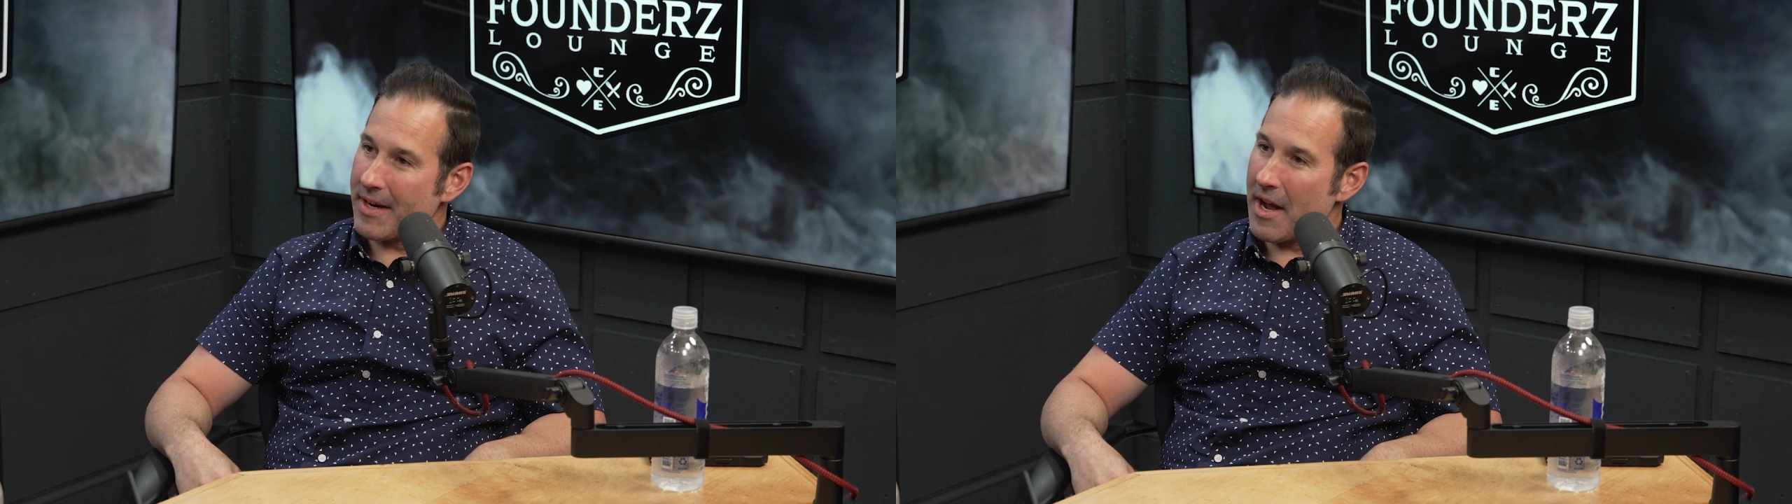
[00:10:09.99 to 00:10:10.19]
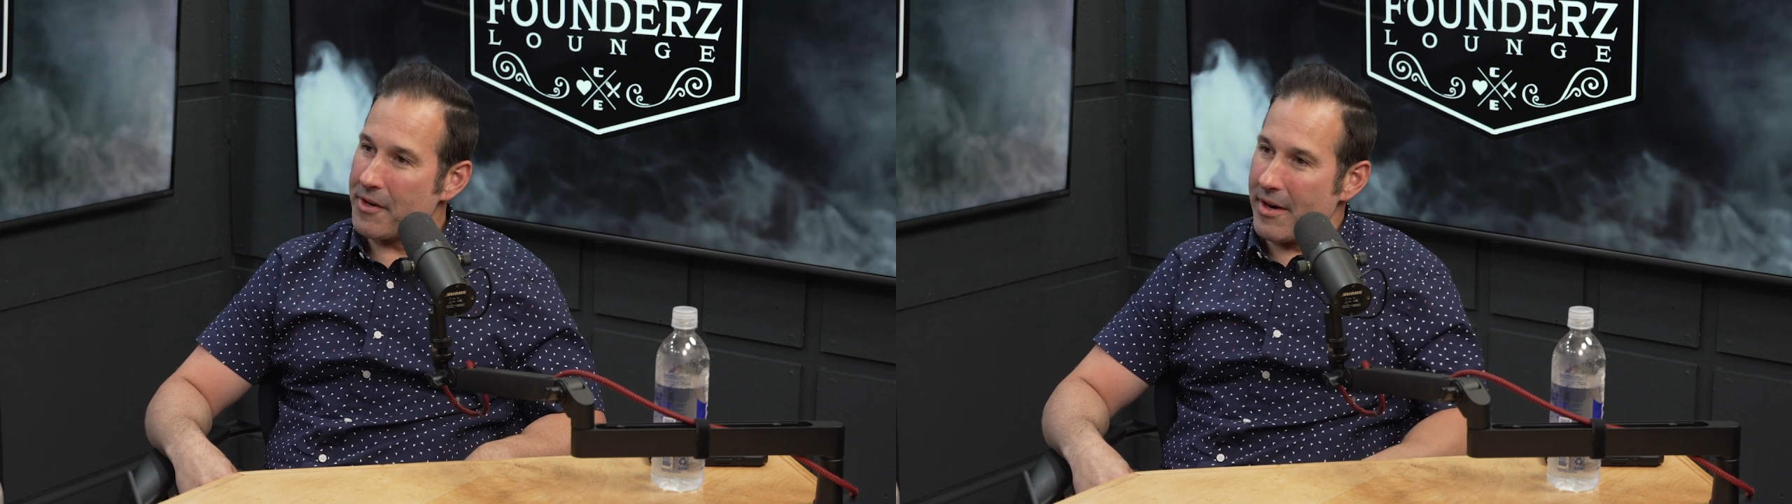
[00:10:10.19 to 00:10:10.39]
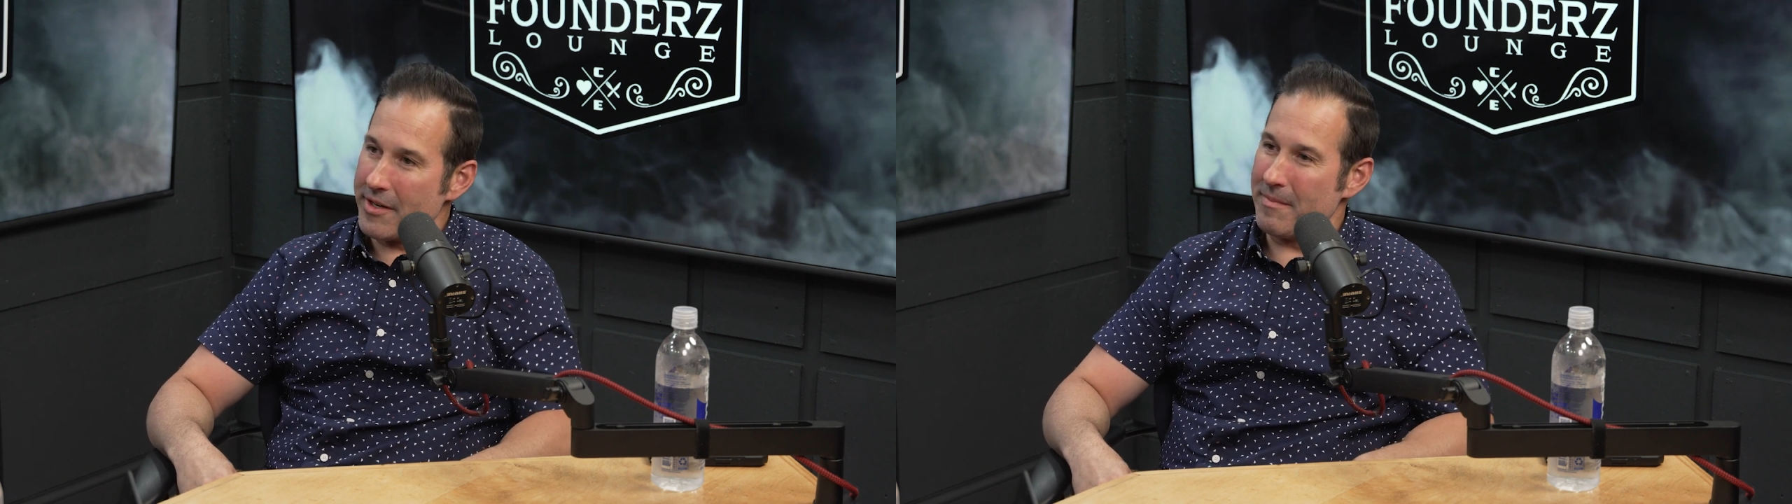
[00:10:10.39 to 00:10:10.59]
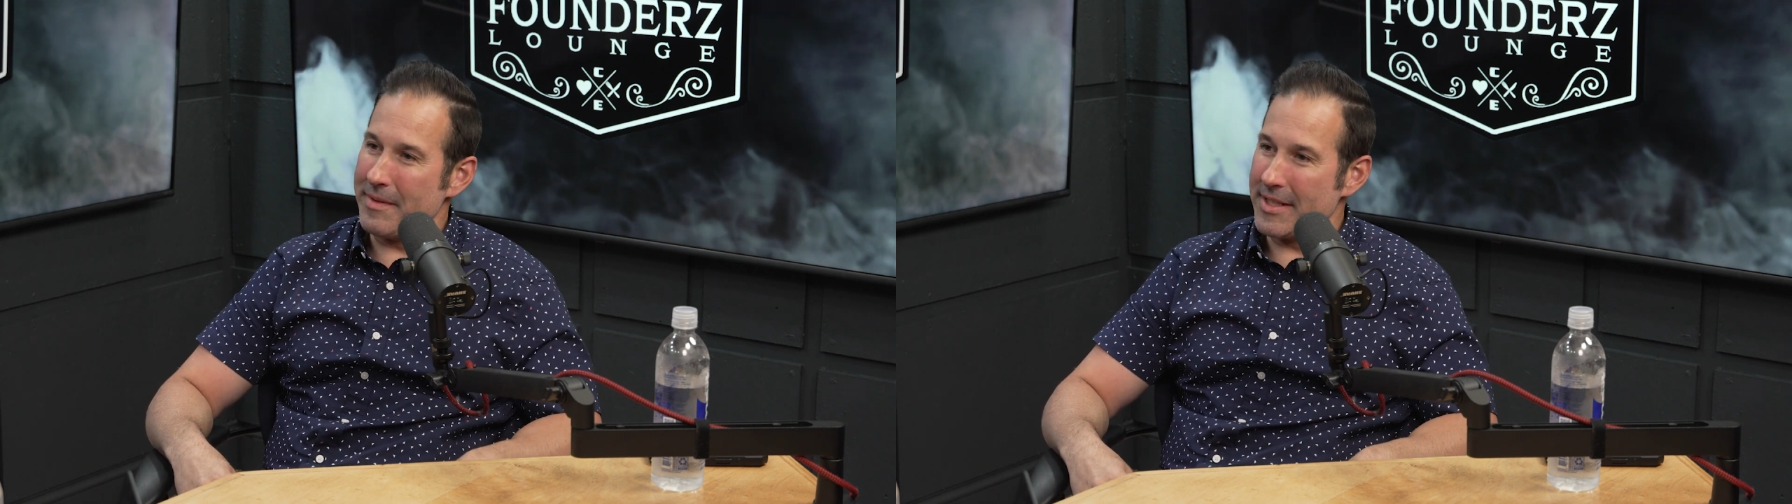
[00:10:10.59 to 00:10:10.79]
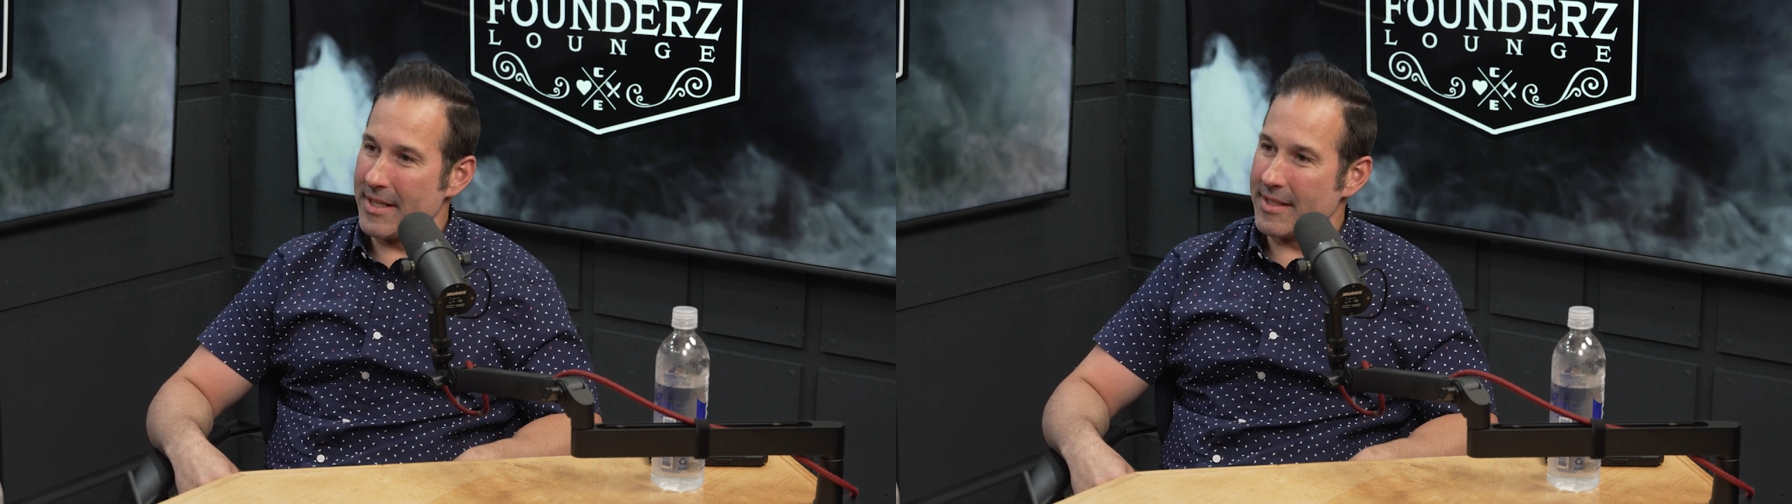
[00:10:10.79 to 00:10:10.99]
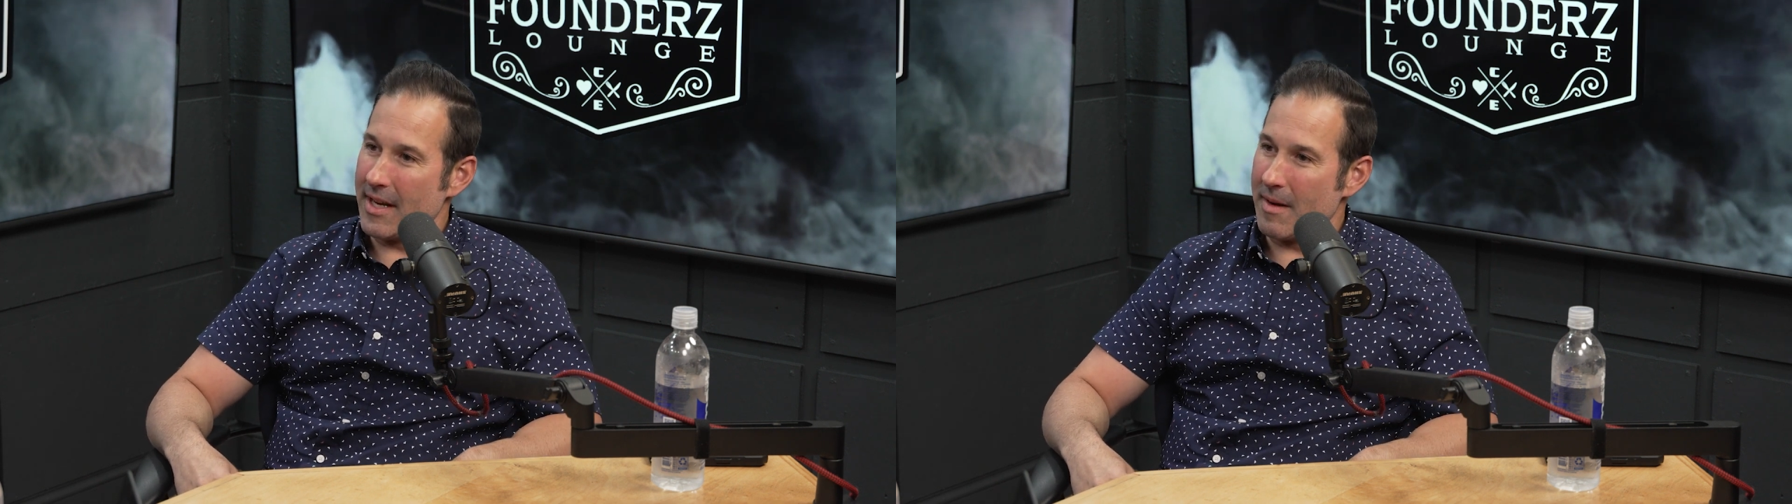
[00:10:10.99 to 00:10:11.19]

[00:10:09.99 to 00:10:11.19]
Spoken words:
on how to run your business,